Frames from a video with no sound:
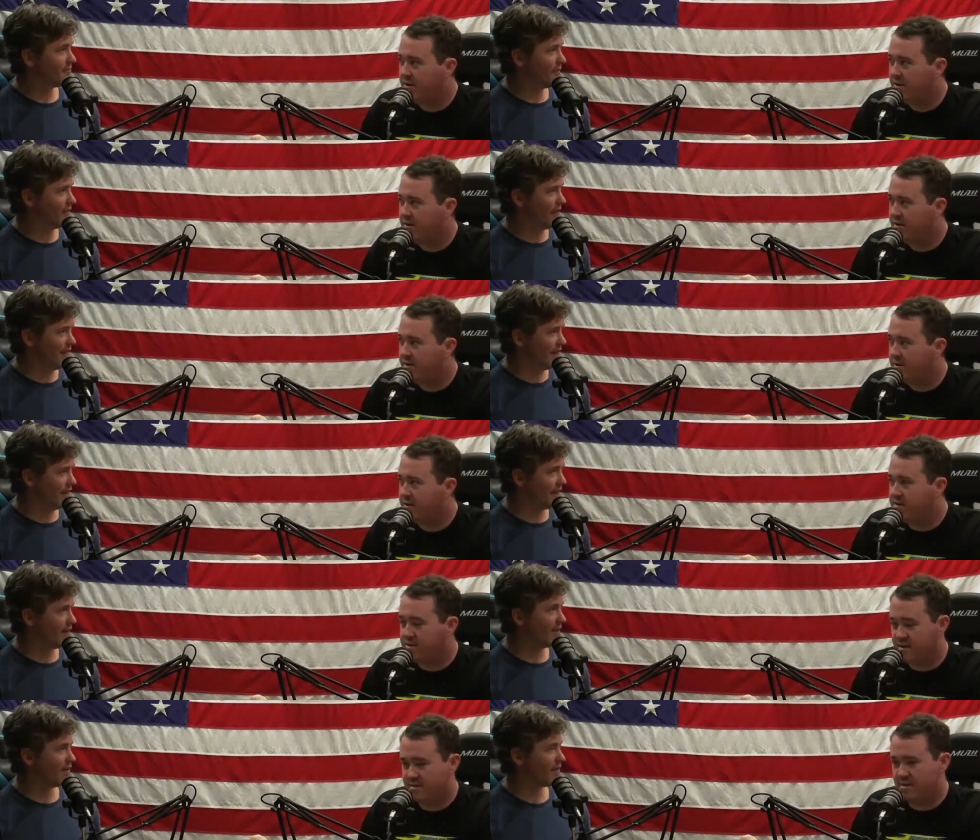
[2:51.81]
Speaker 1: Yeah.
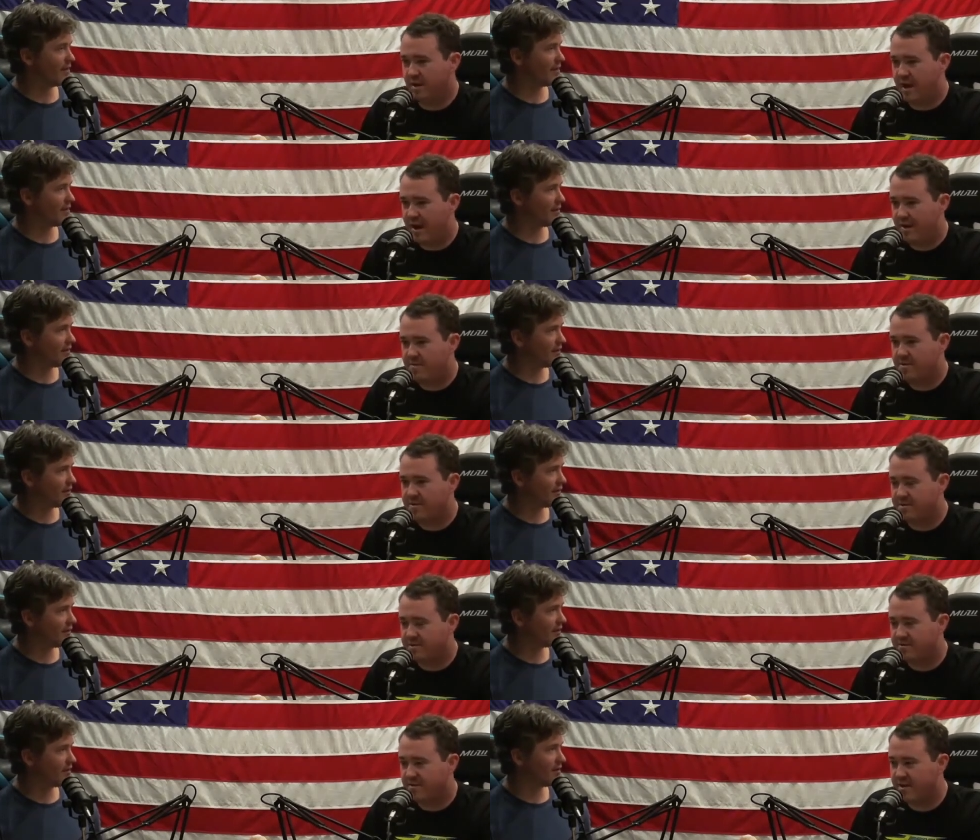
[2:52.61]
Because there's a camera in
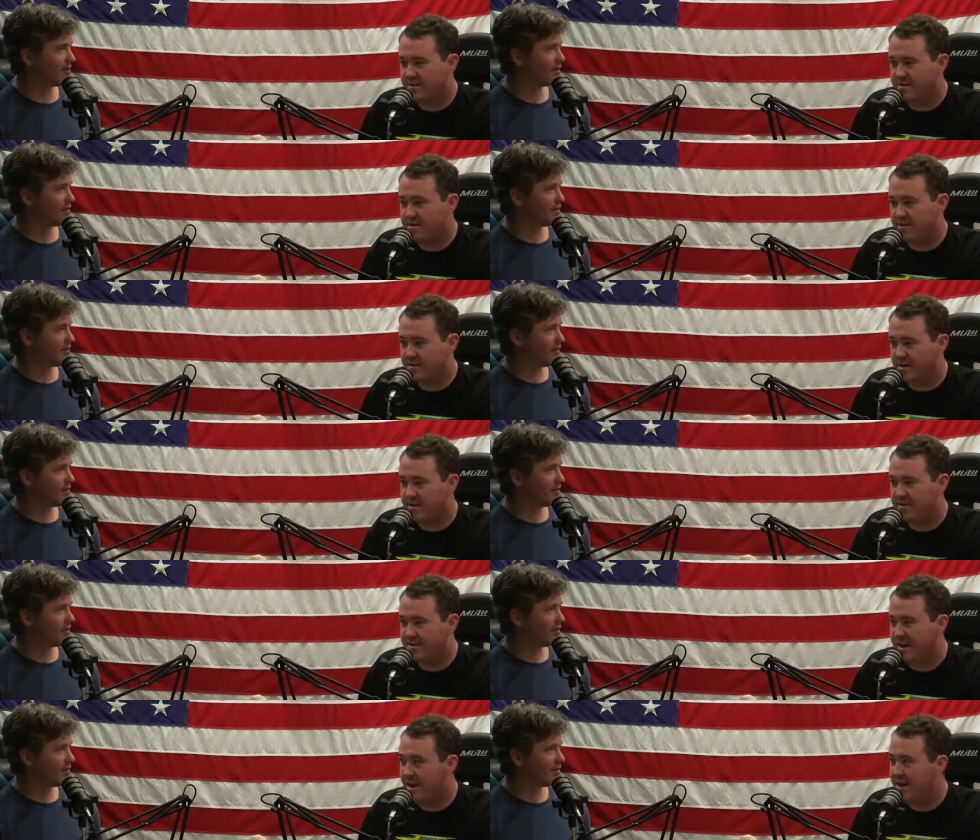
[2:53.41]
his face. He's on a
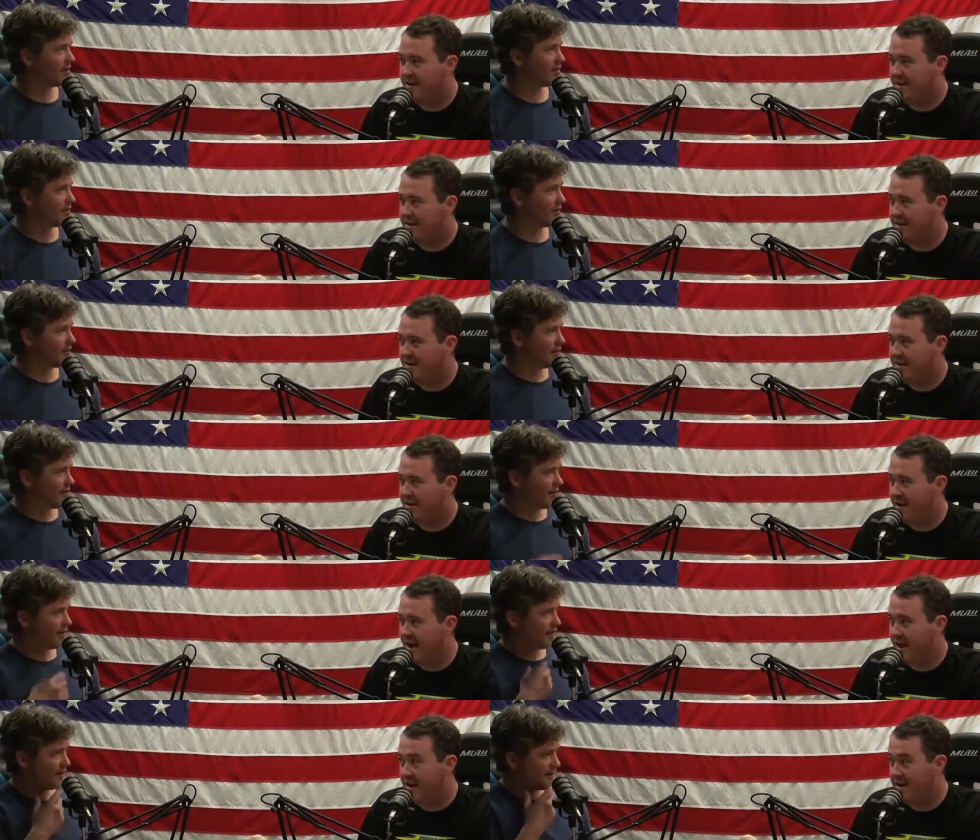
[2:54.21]
date,
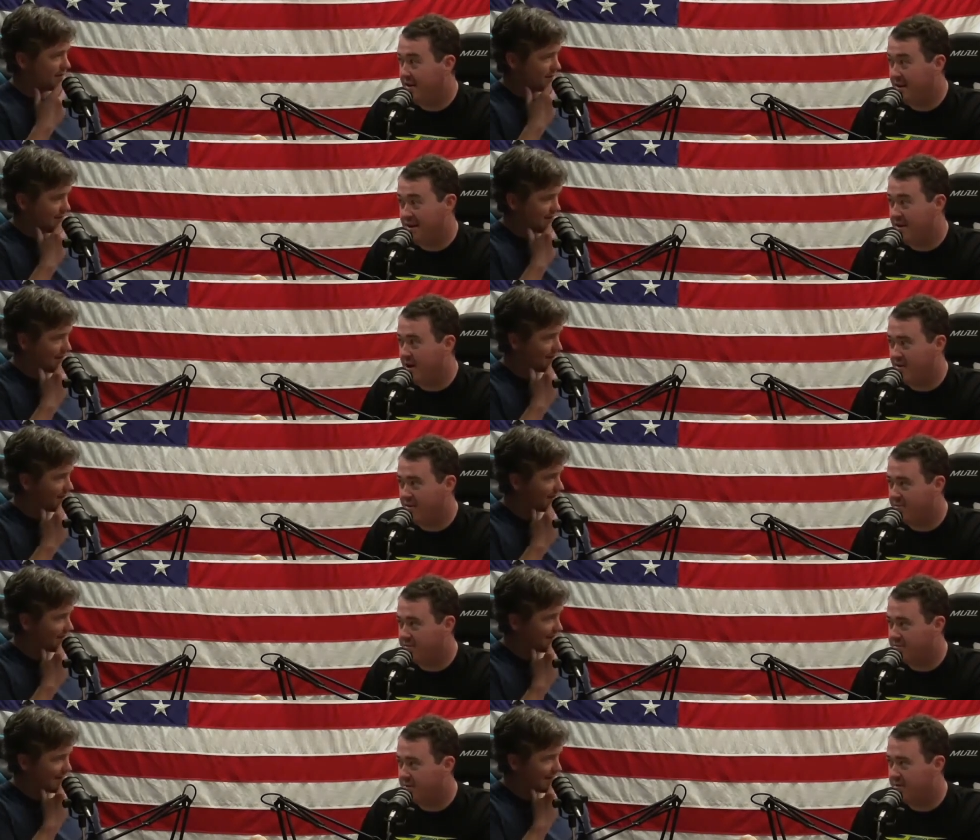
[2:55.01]
and he didn't know he
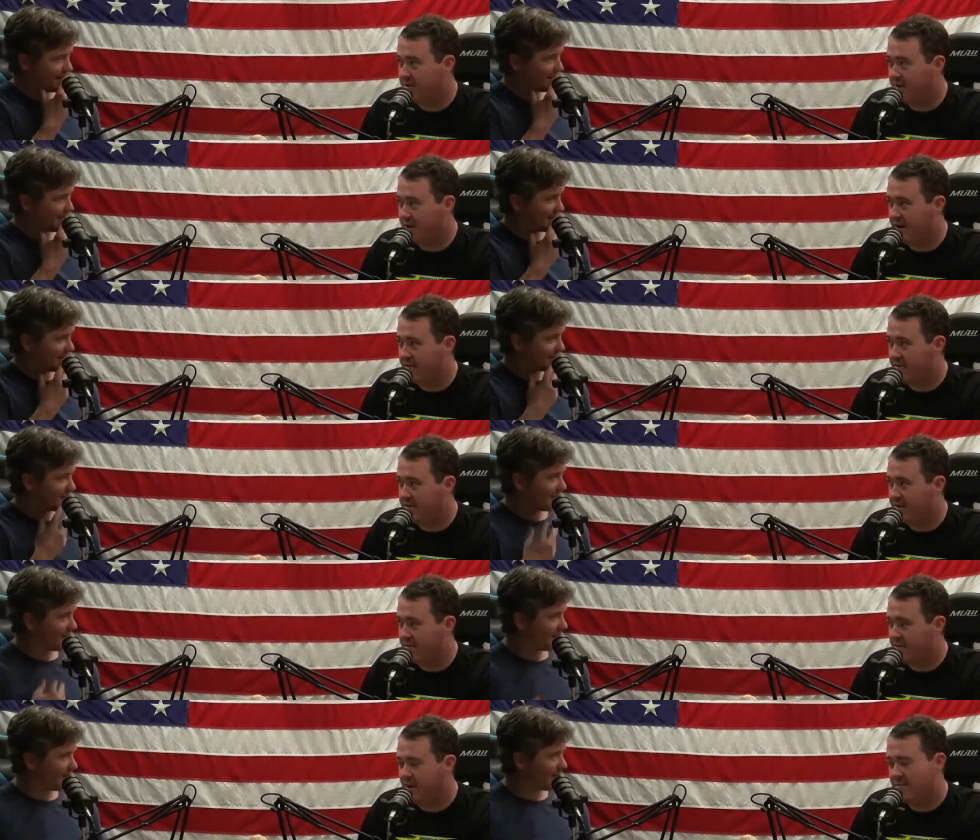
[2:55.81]
was doing it. I don't.
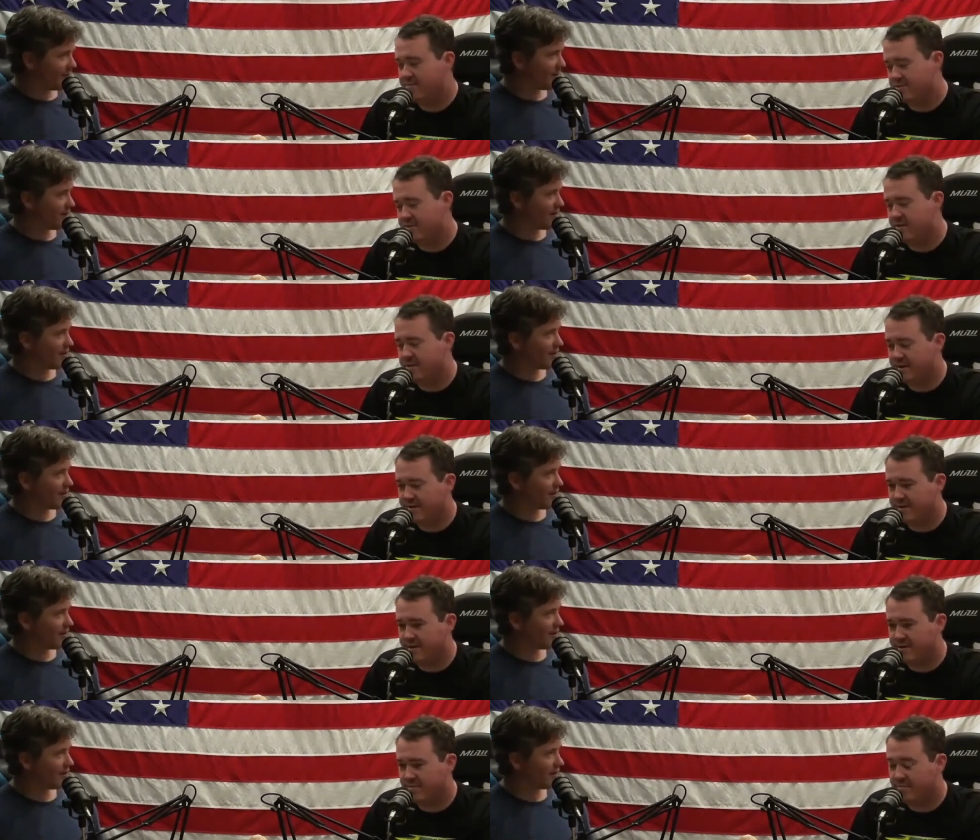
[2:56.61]
well, I'm sure he
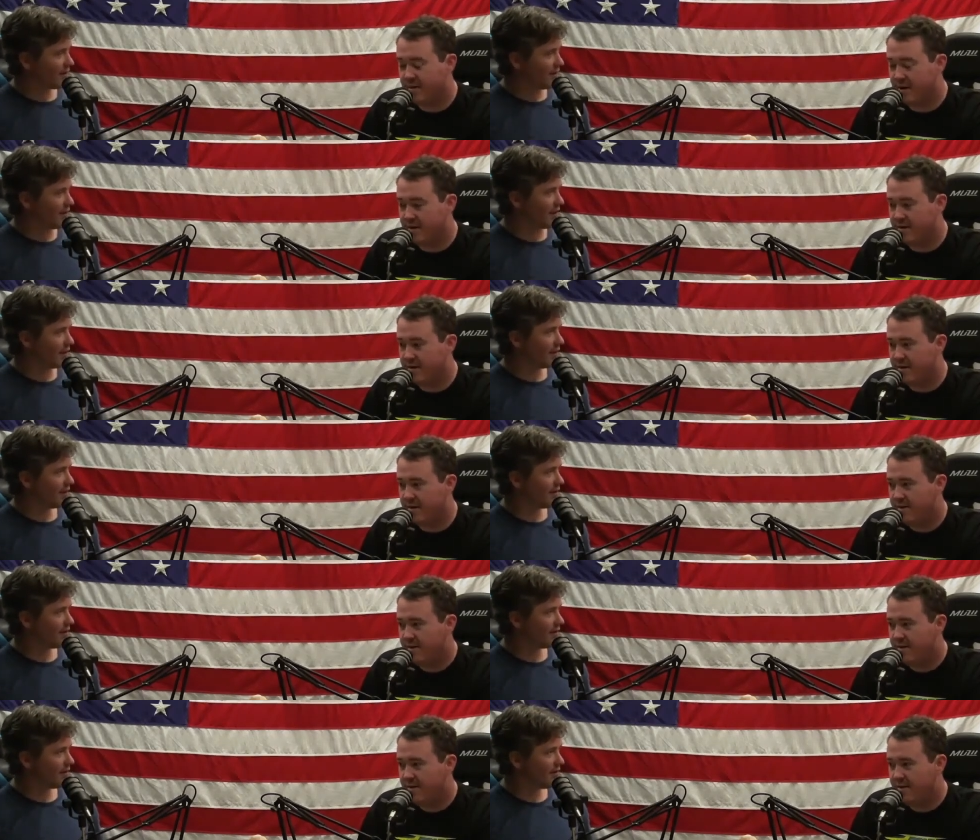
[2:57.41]
did, but yeah.
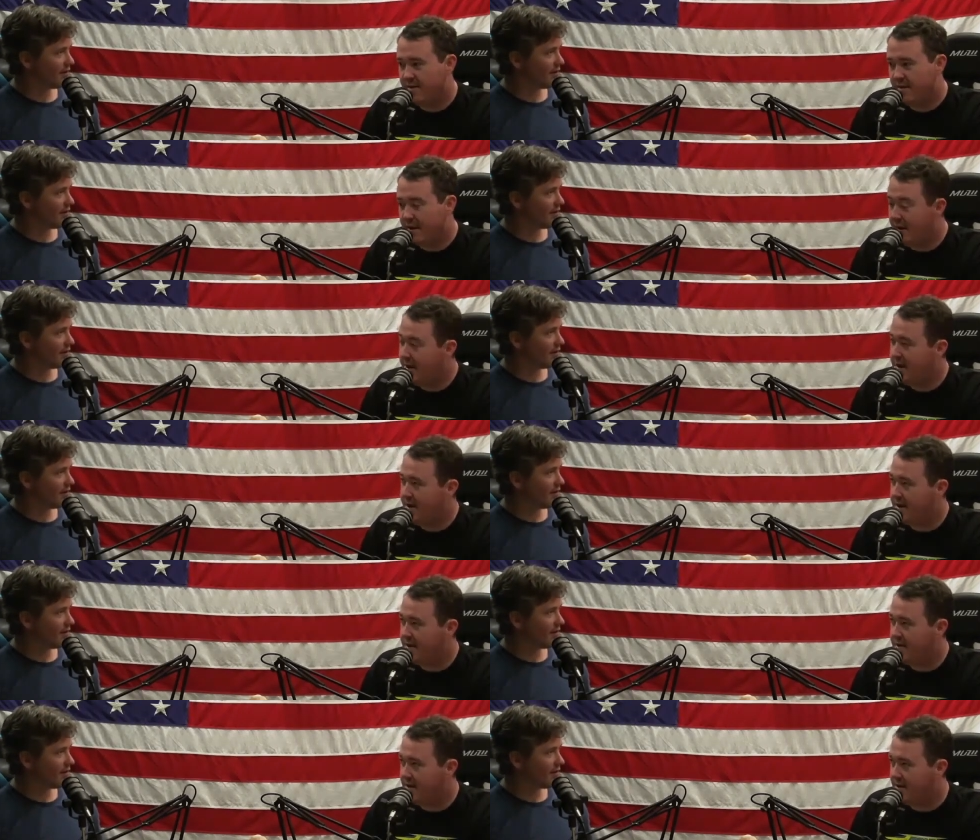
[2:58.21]
he didn't.
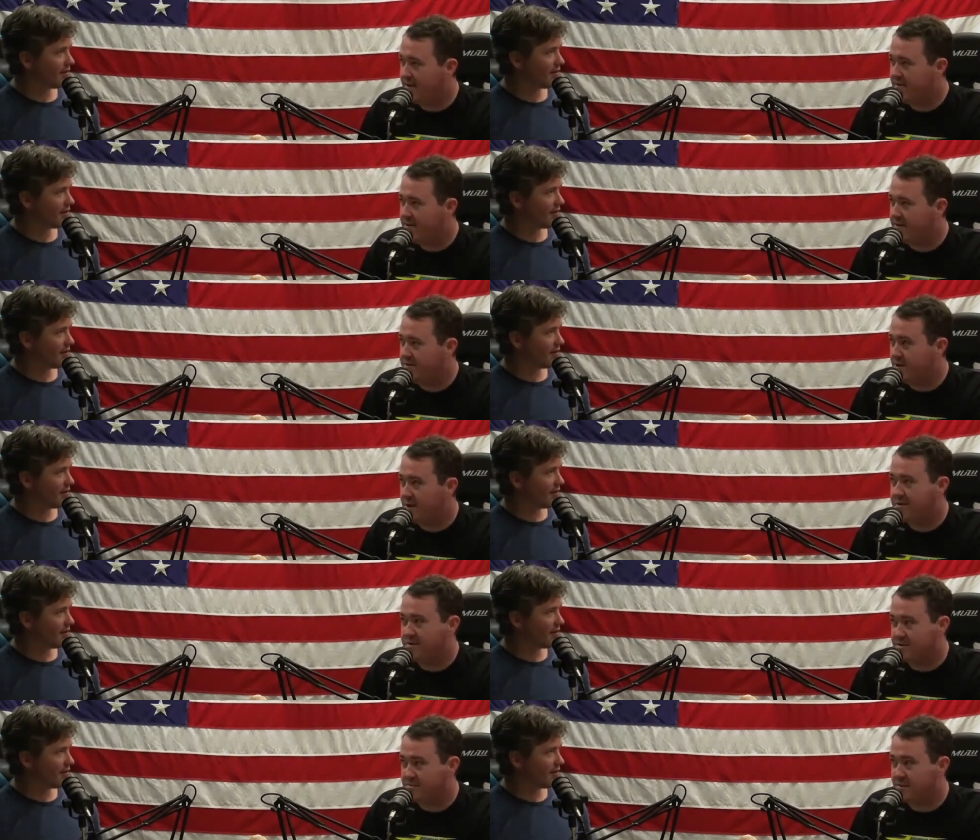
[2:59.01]
You know, his
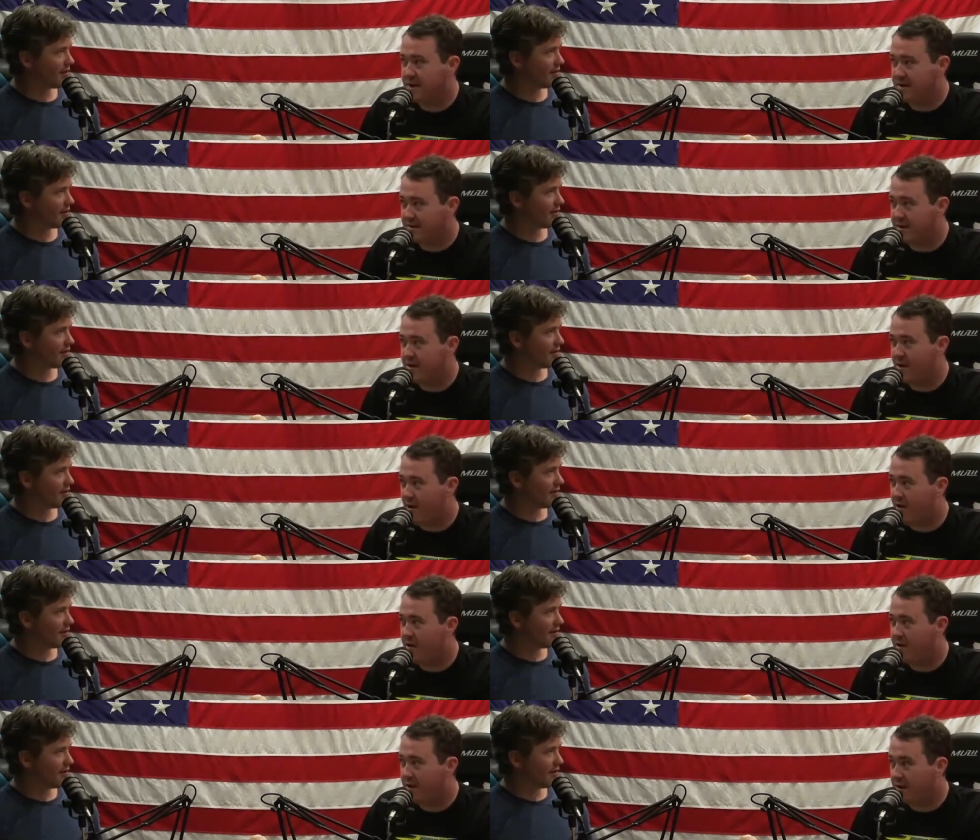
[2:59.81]
autism kicked in
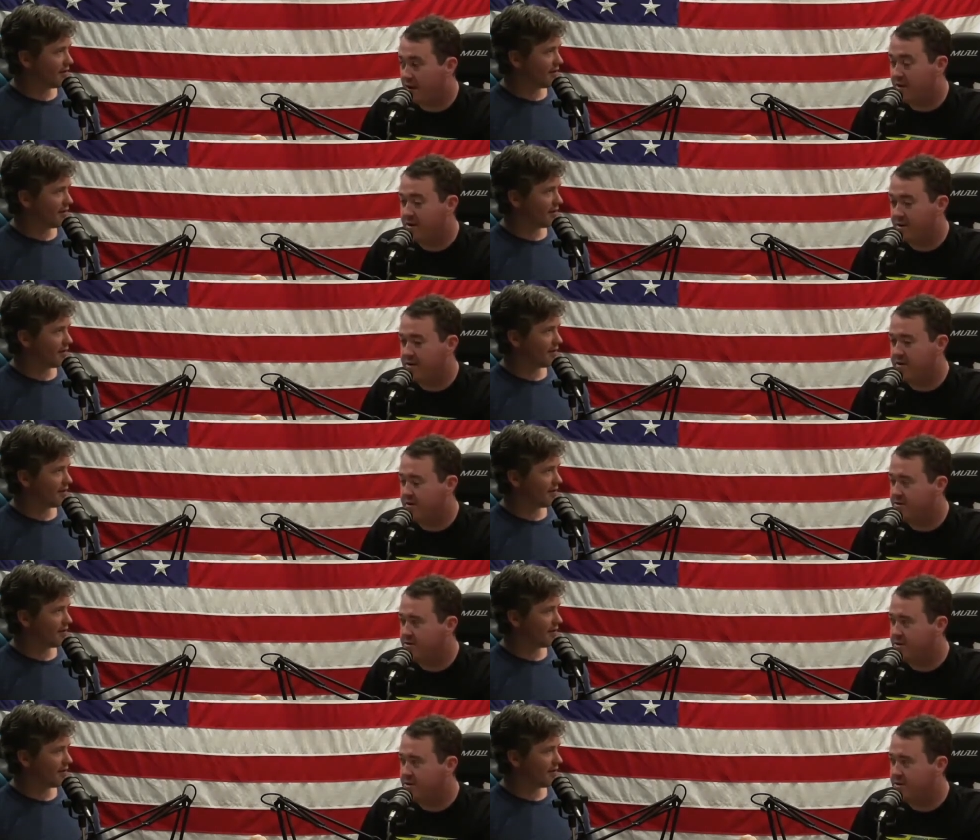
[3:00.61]
hard, and he couldn't. She